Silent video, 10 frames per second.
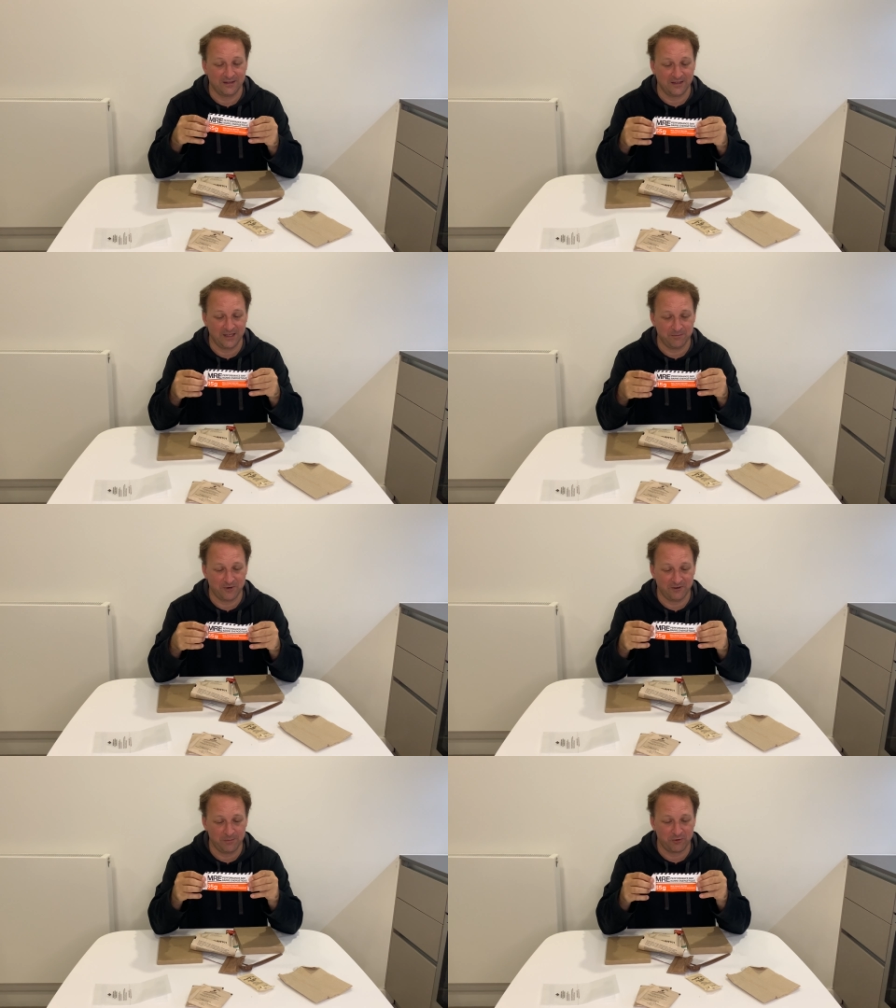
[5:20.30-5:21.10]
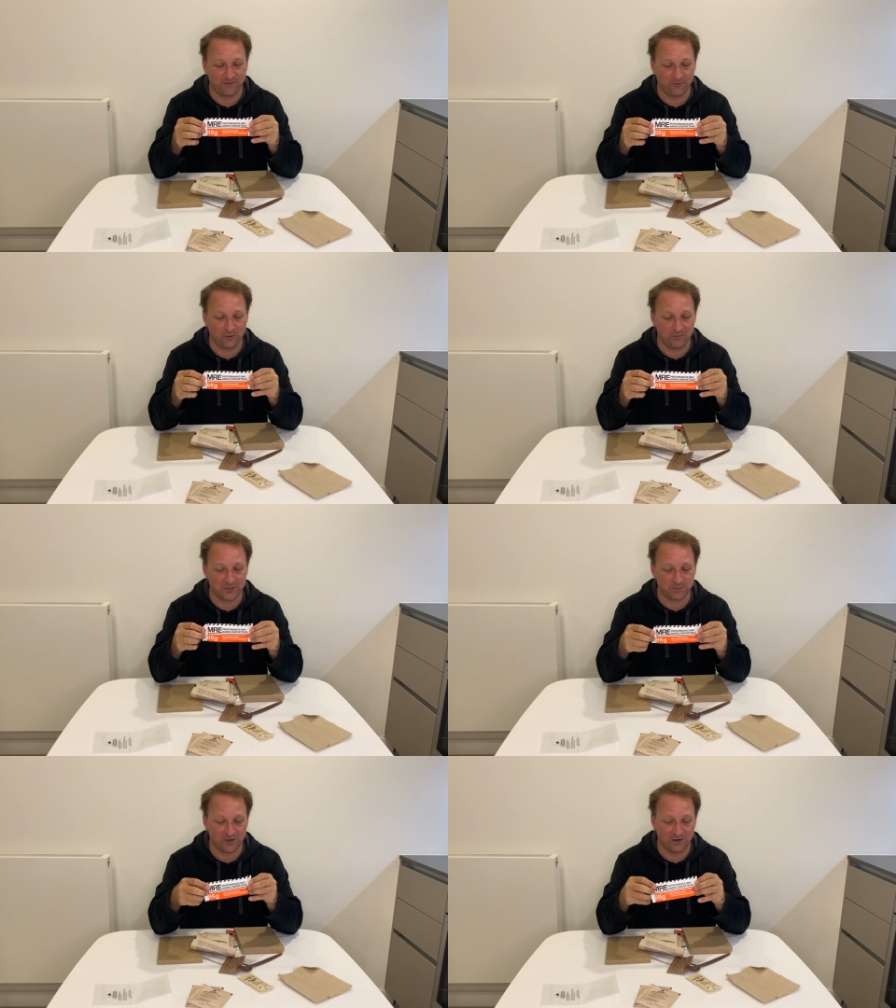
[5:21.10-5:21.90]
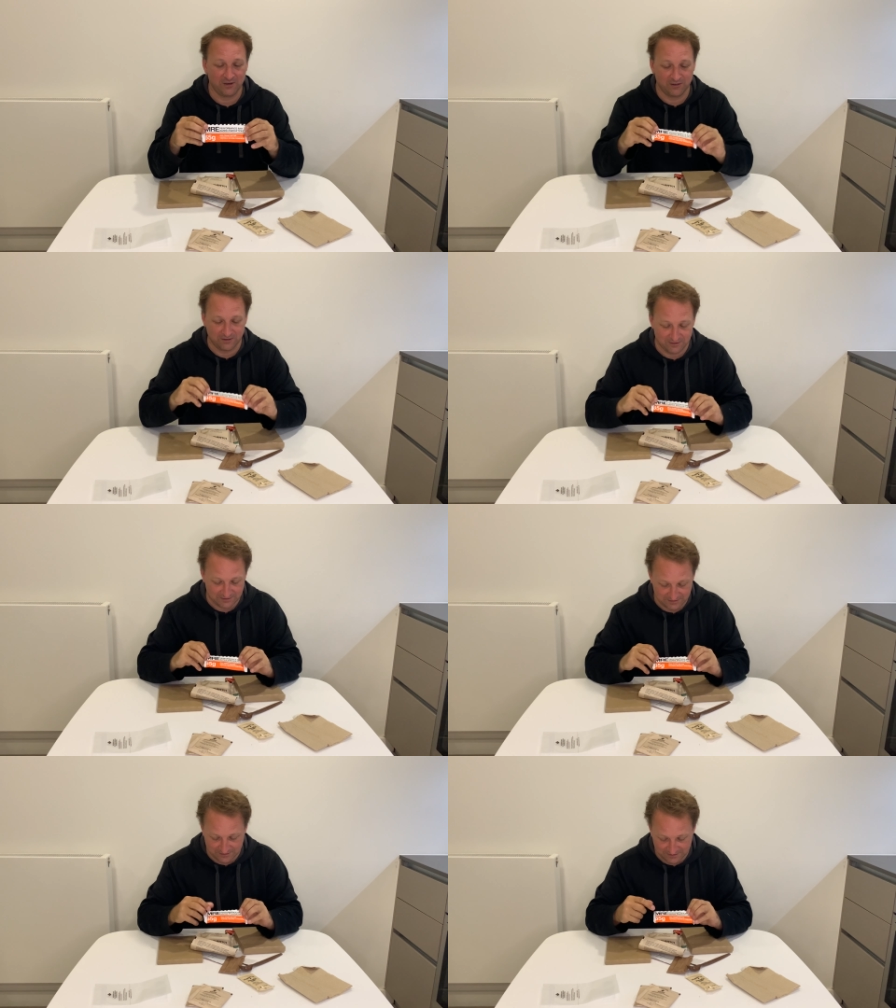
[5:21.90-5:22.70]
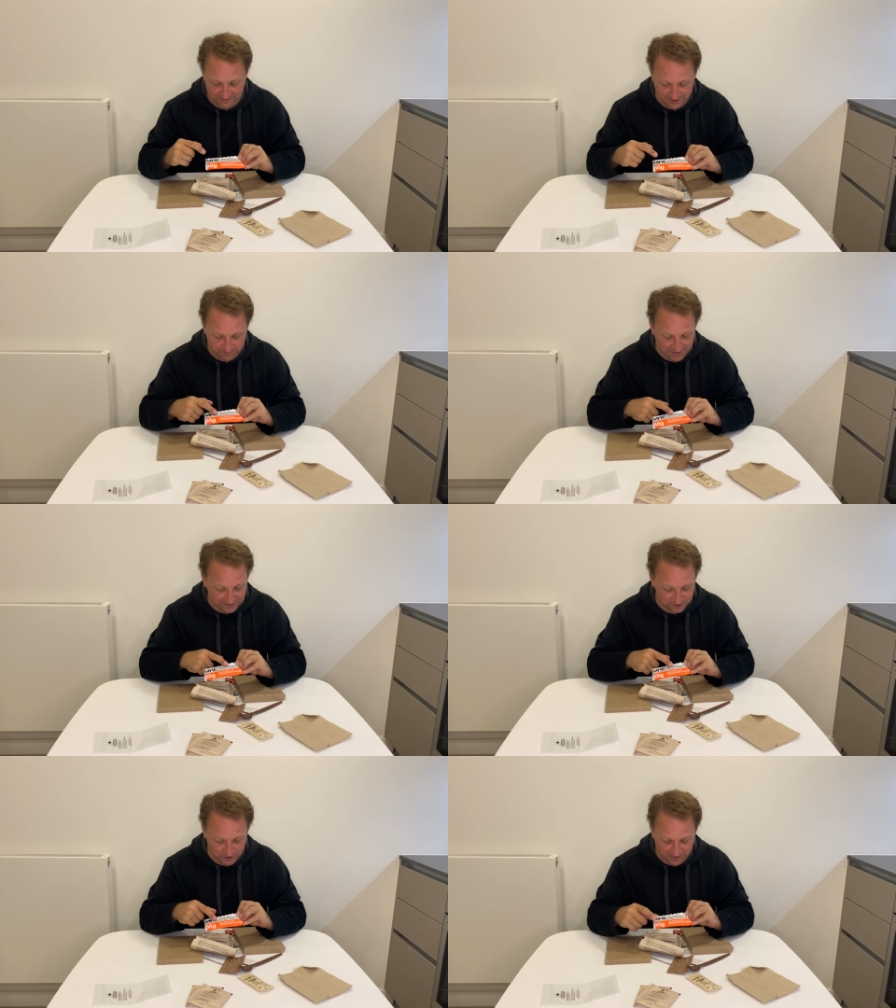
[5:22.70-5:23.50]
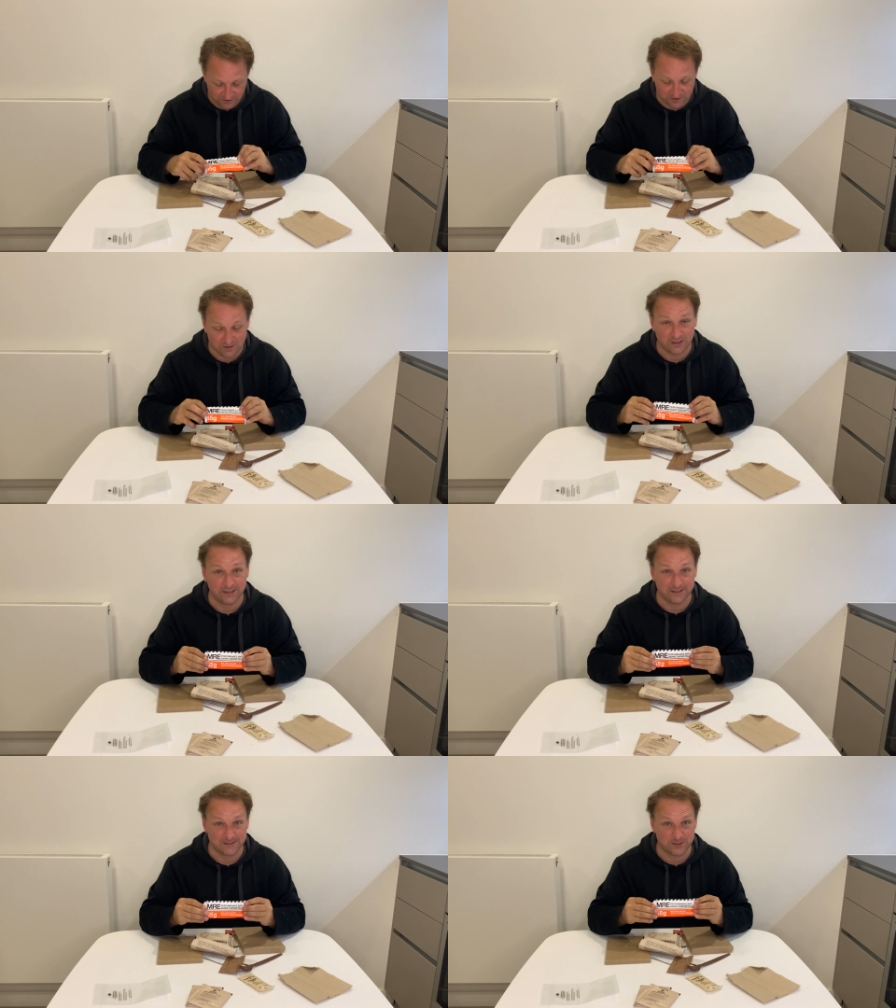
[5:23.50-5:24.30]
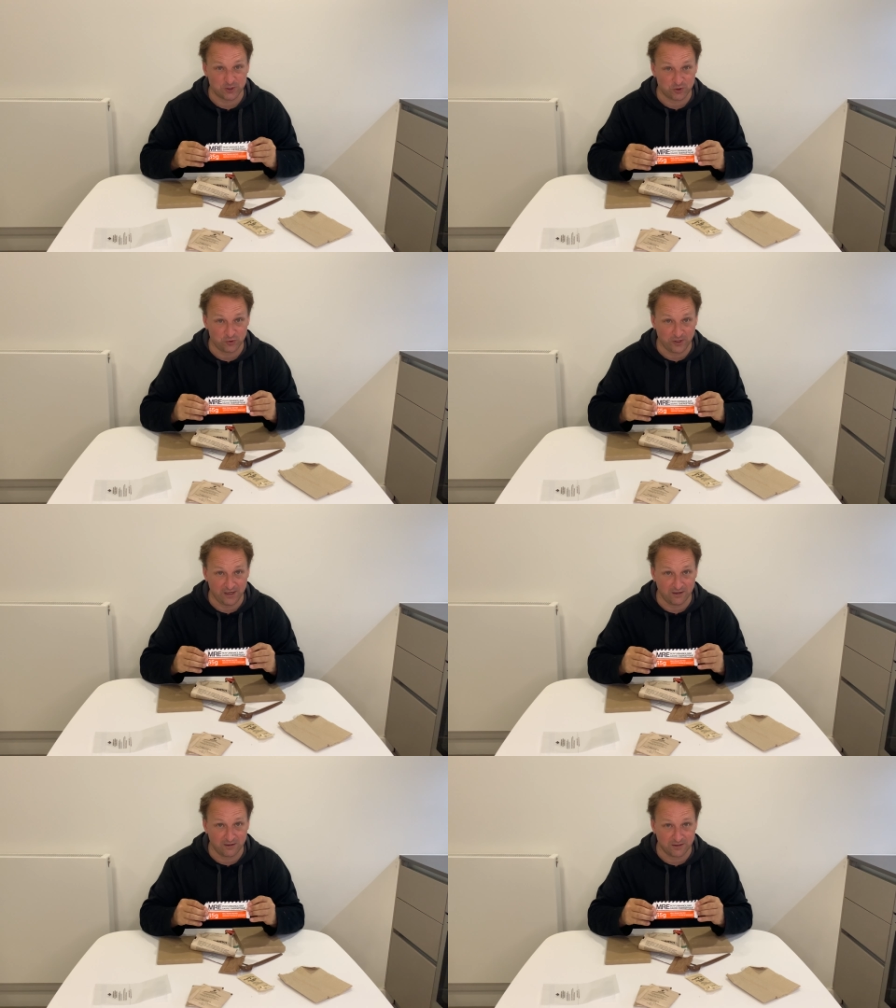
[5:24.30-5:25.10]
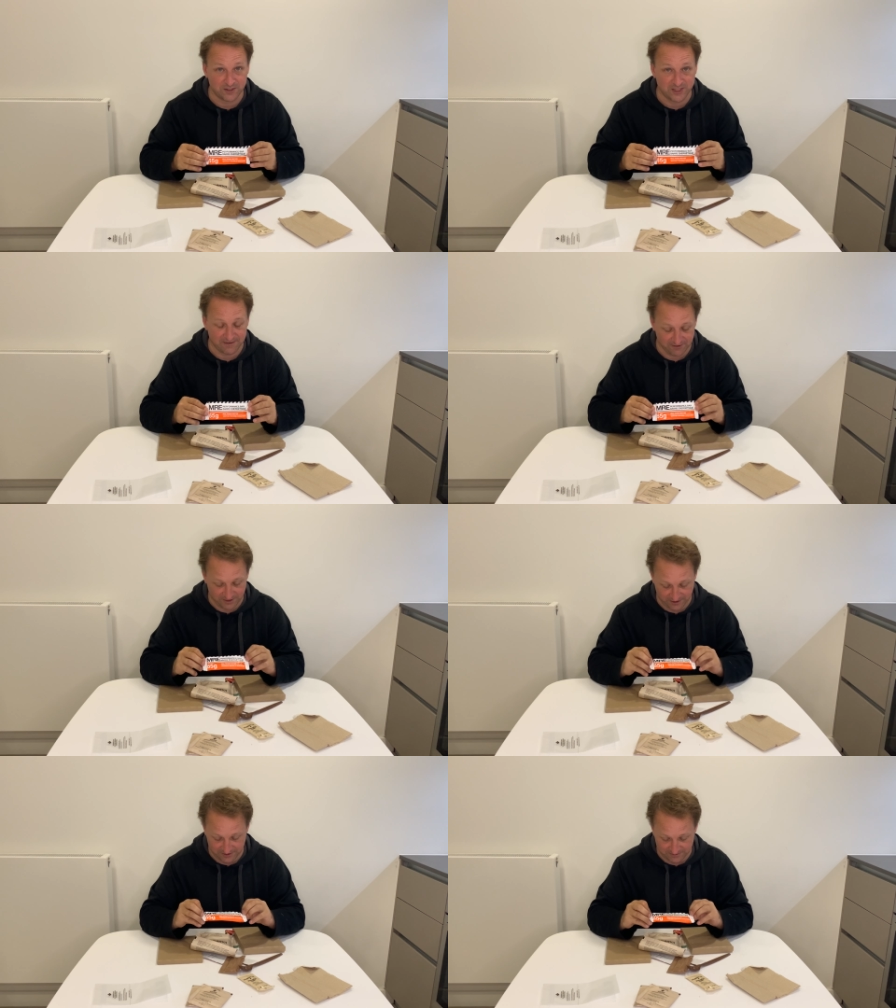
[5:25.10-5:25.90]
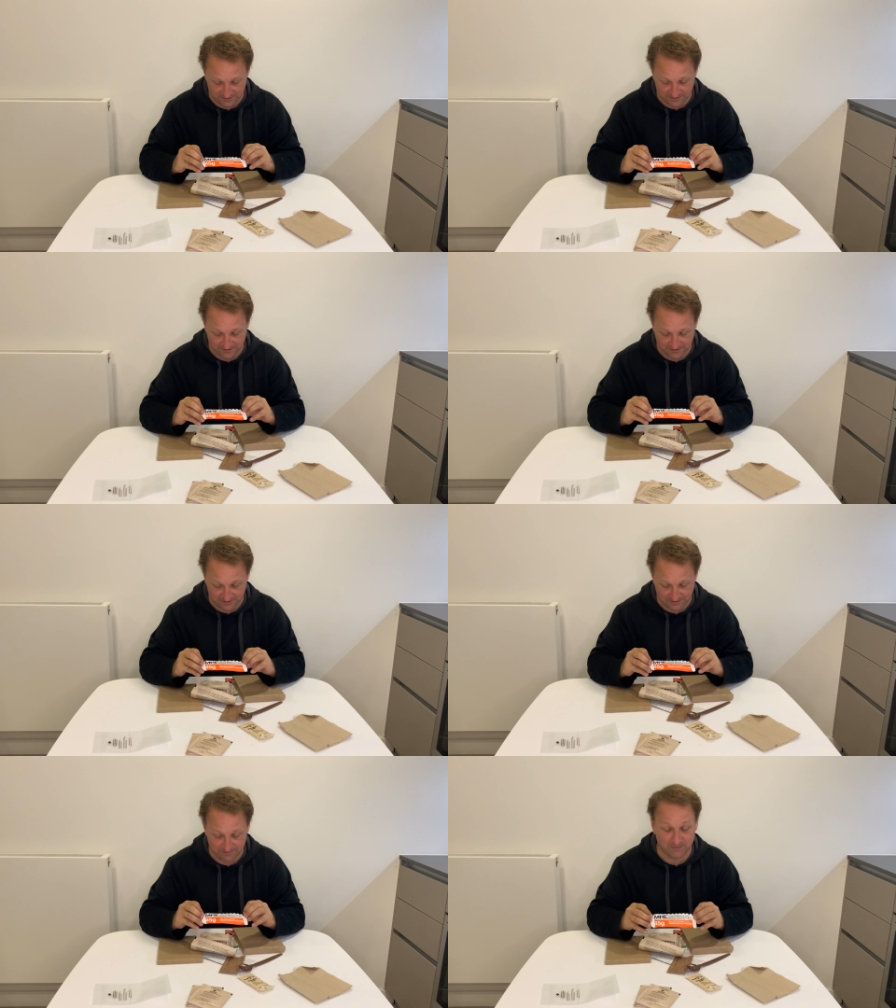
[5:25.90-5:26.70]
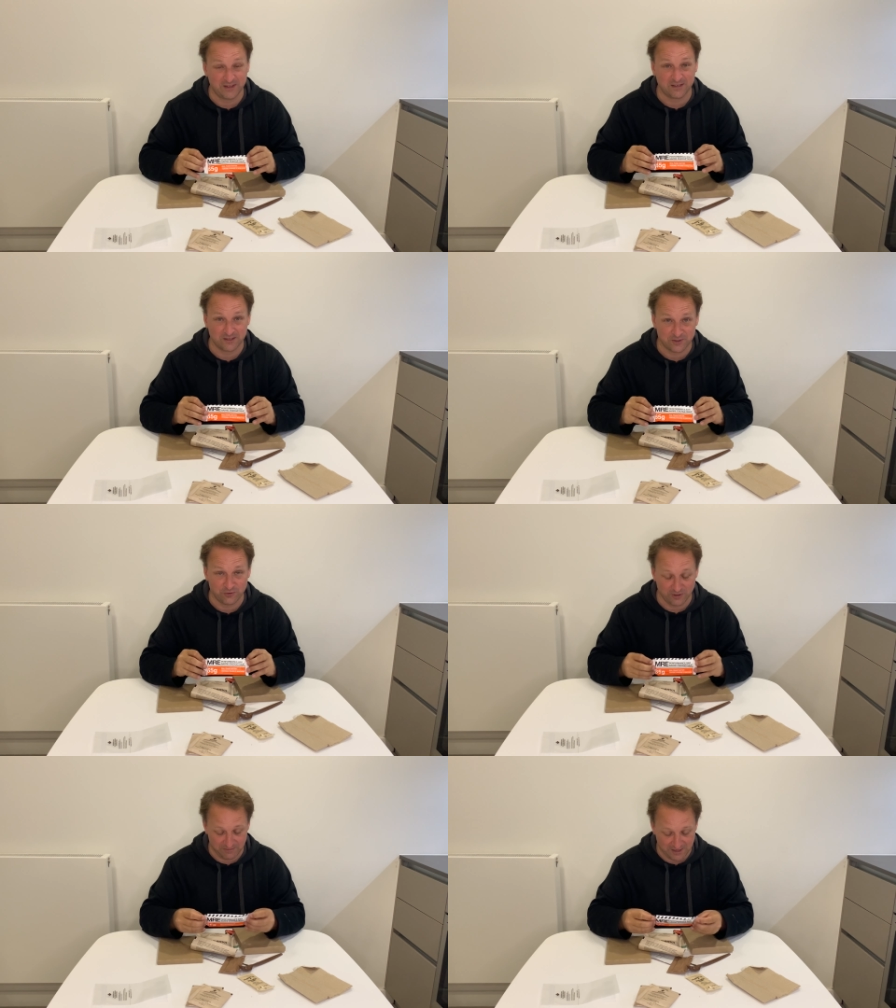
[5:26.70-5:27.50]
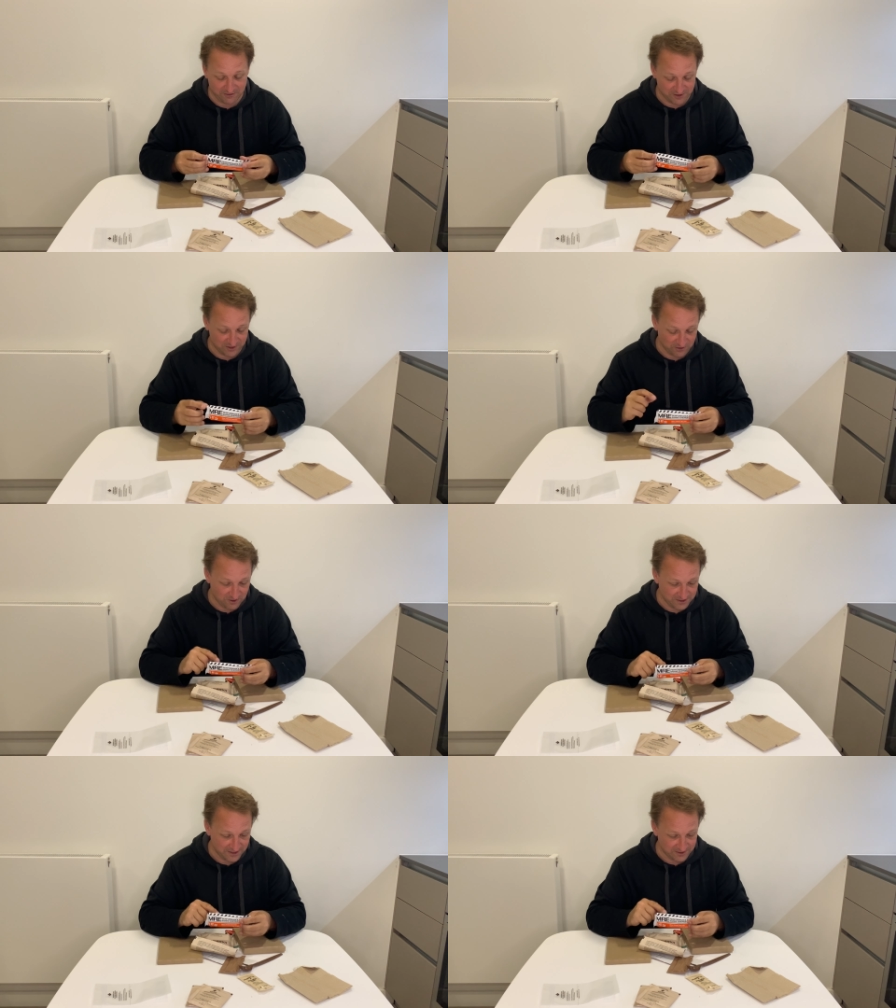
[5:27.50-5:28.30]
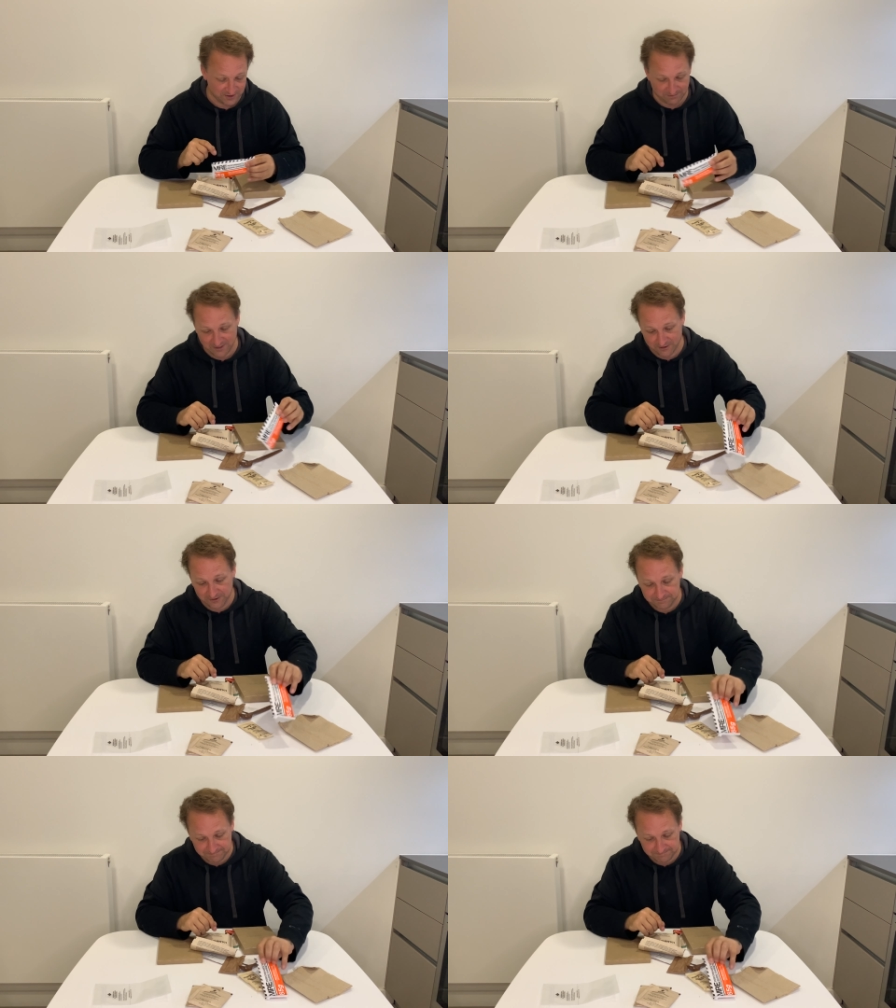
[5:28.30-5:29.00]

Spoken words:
MRE performance bar. This packaging looks like it's straight out of the 70s, but that doesn't really matter. It's the contents that matter.